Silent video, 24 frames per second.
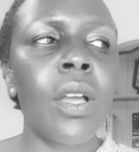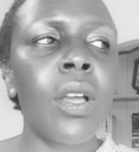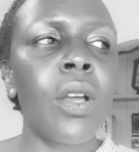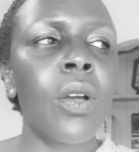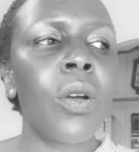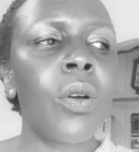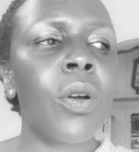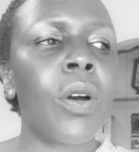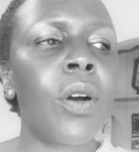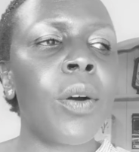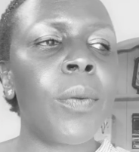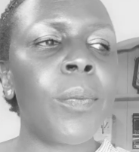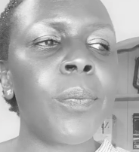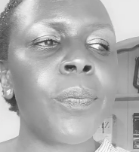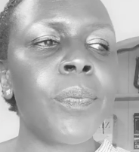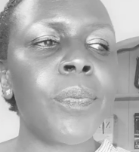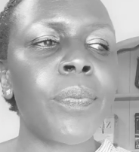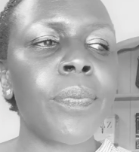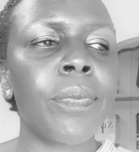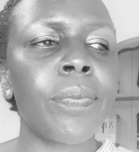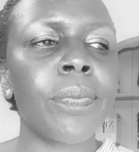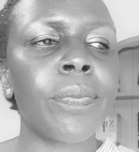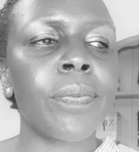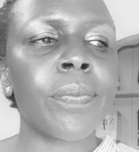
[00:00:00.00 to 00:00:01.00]

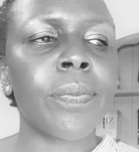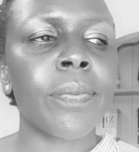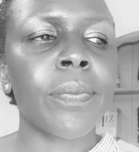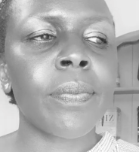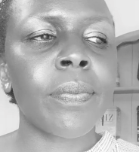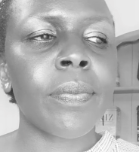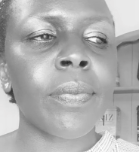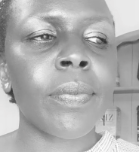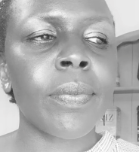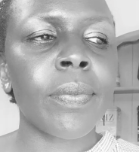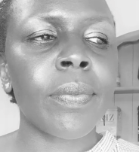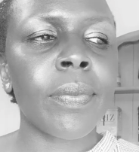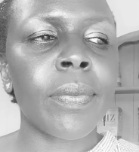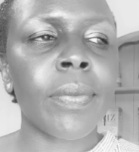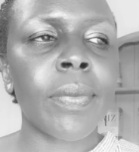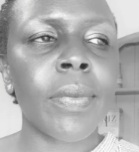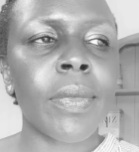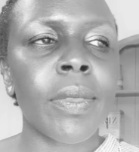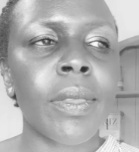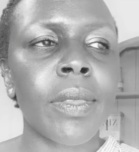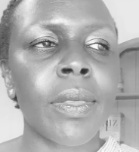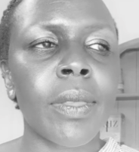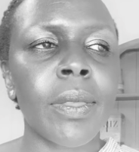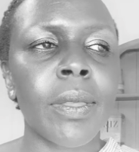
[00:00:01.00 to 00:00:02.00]

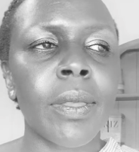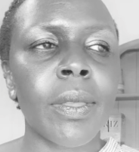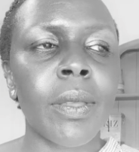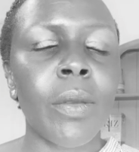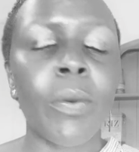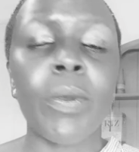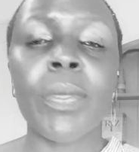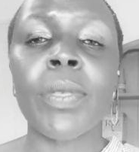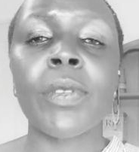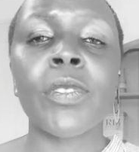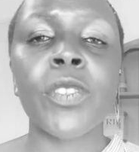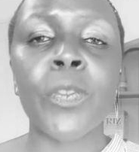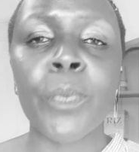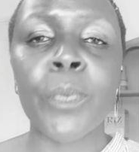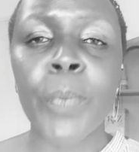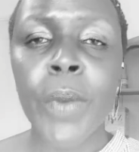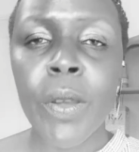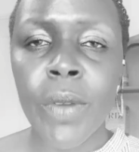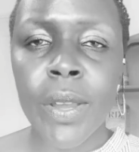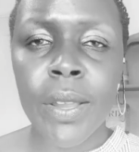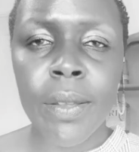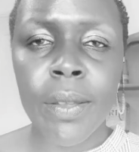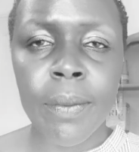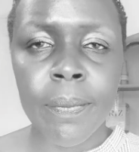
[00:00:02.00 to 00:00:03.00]
with the
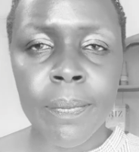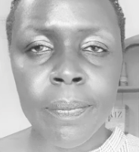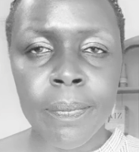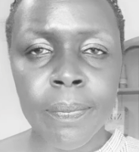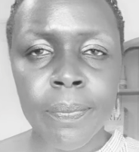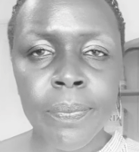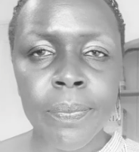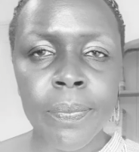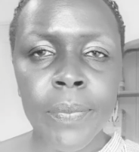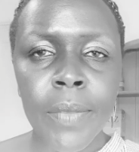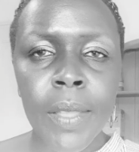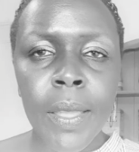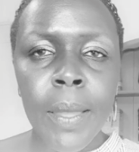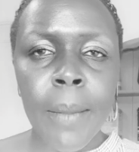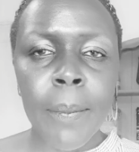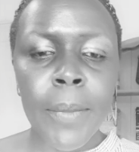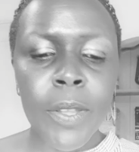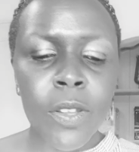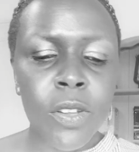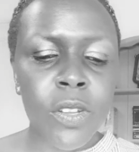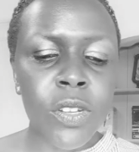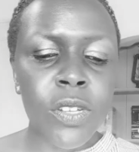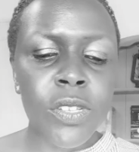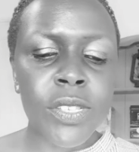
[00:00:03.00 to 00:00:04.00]
Spirit,
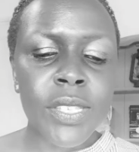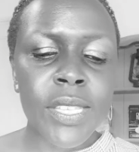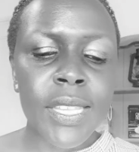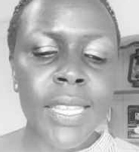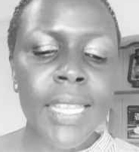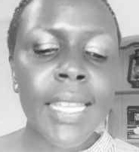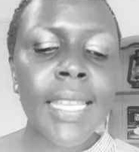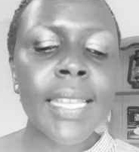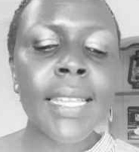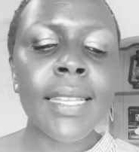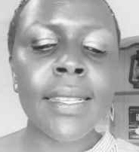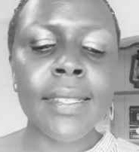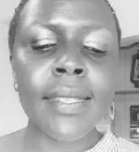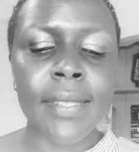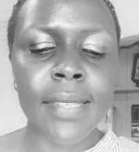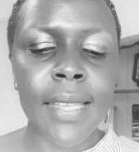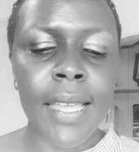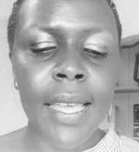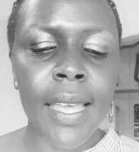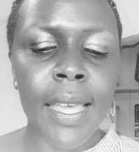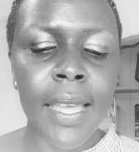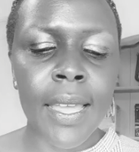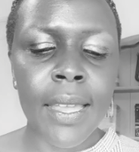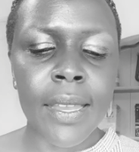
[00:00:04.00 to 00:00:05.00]
because He
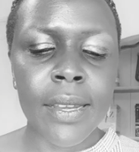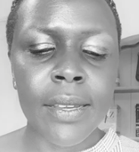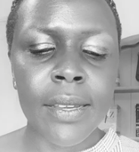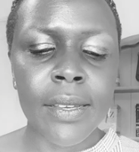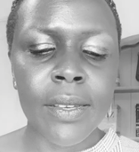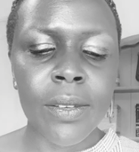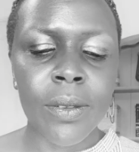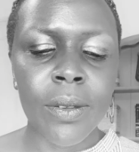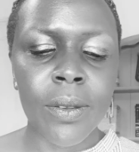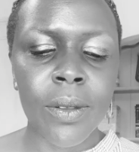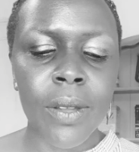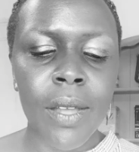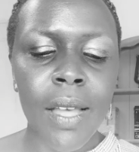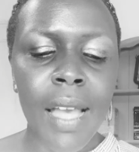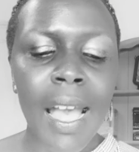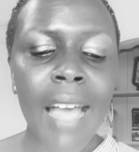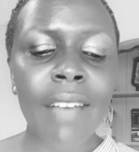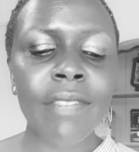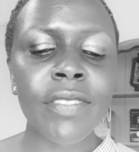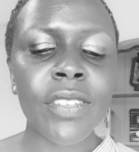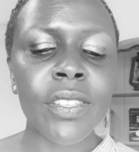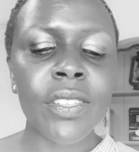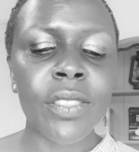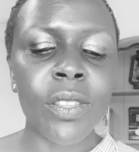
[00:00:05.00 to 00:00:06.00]
said,
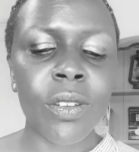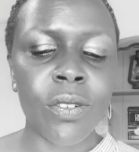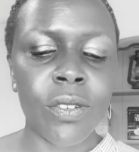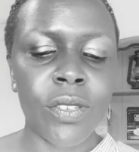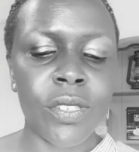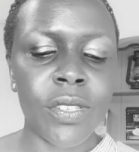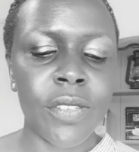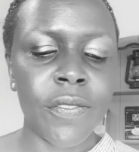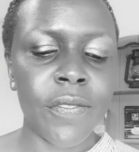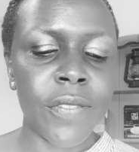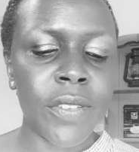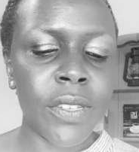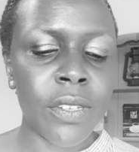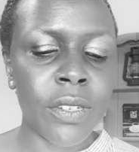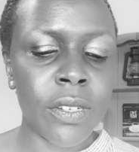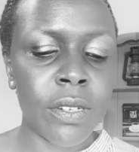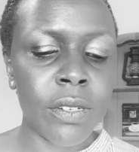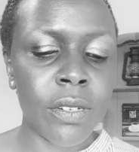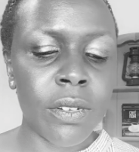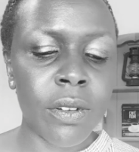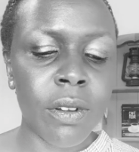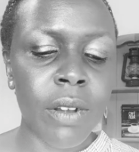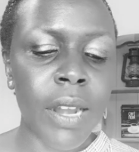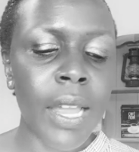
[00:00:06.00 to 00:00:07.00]
after the
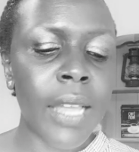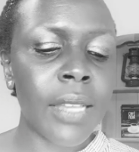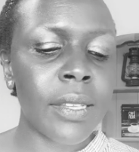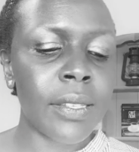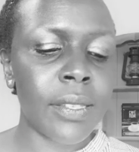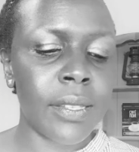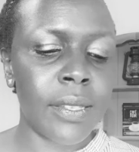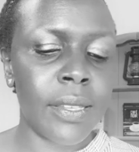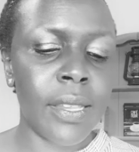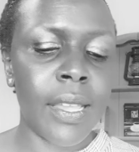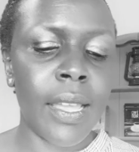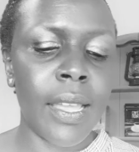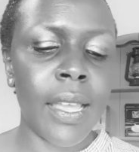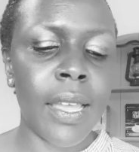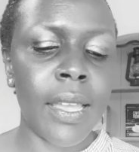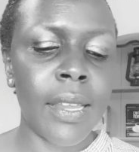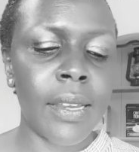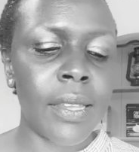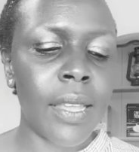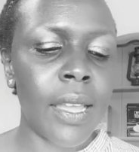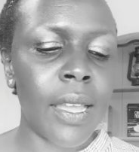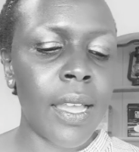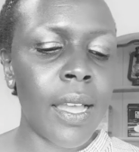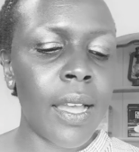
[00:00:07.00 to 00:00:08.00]
crucifixion, Christ said,
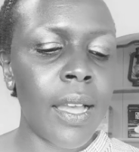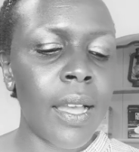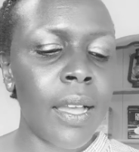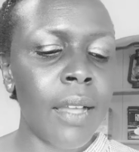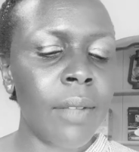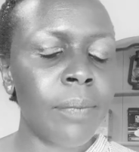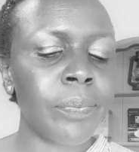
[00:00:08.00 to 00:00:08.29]
yeah,